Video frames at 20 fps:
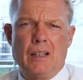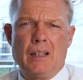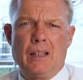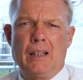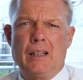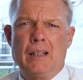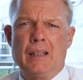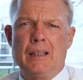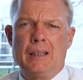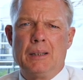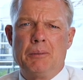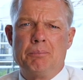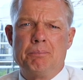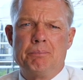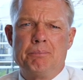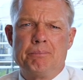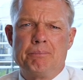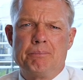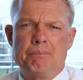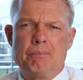
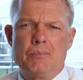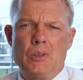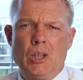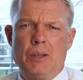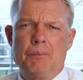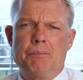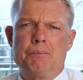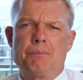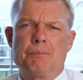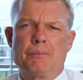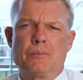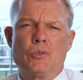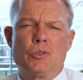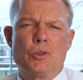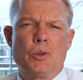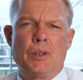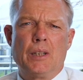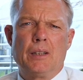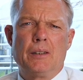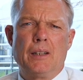Yeah,
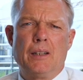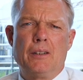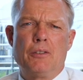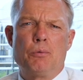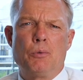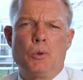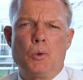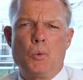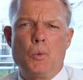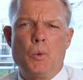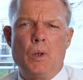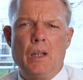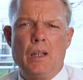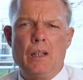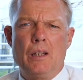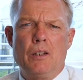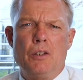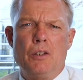so that is what we